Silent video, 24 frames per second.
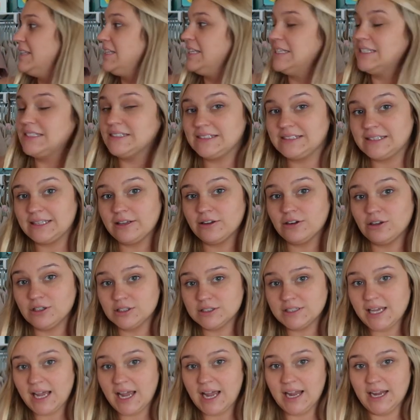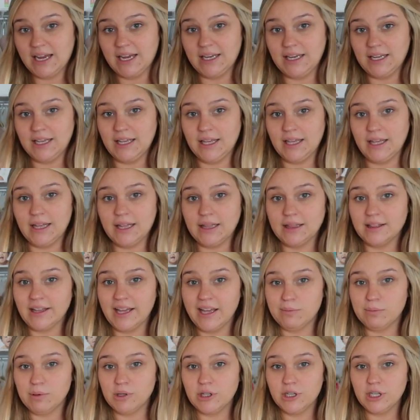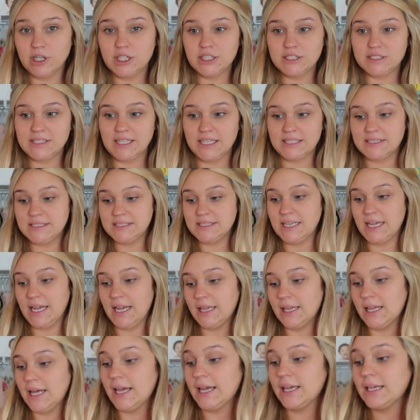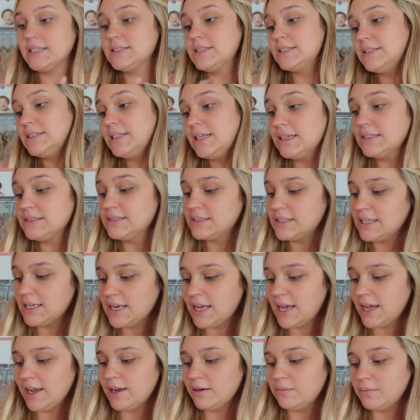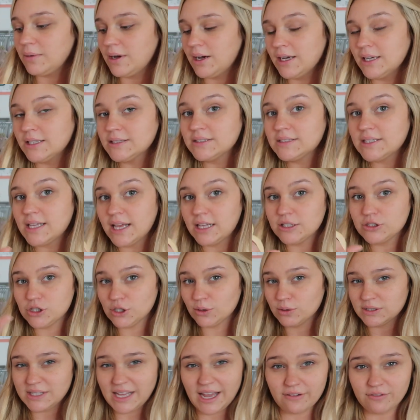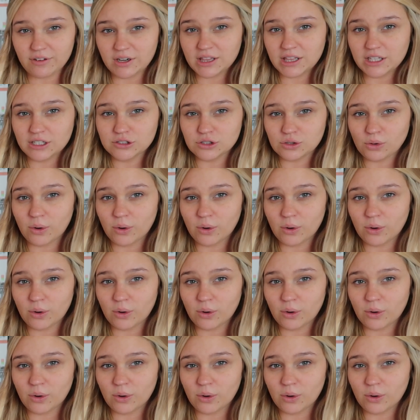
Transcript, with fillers: these little tiny labelers that say like six to nine months, so it's everything's